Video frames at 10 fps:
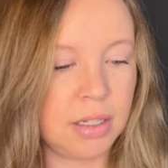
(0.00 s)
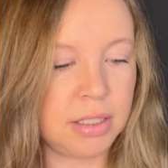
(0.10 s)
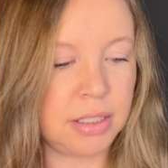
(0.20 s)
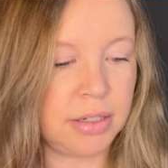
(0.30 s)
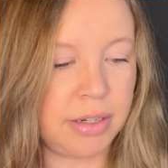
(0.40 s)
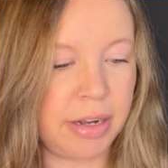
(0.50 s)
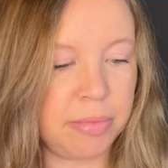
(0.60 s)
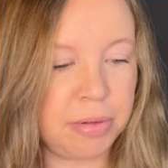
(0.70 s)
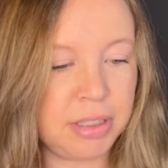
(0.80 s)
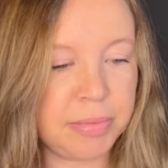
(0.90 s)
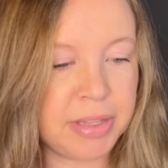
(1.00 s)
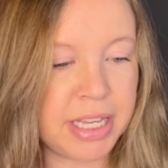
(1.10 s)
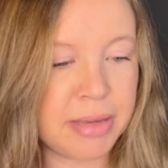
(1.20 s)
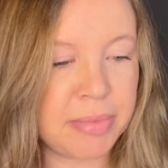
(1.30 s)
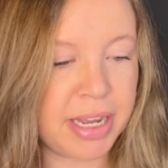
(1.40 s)
So I'll pull up the
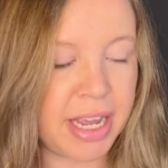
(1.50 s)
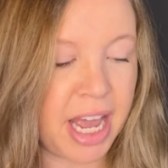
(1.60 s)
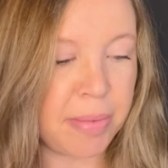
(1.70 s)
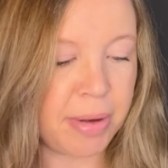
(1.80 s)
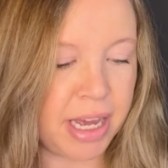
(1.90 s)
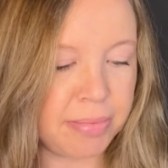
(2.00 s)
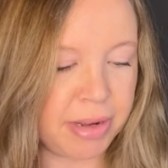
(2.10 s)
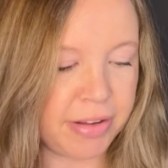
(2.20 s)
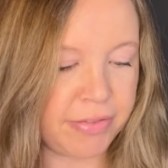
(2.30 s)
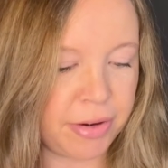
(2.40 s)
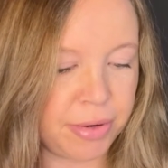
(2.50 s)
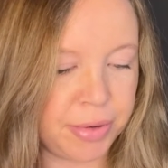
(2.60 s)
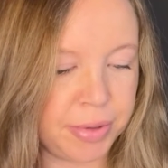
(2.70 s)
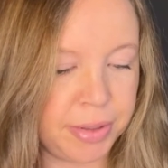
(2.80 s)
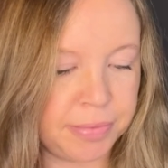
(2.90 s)
eBay app on my
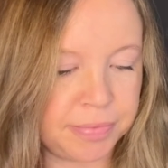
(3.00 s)
phone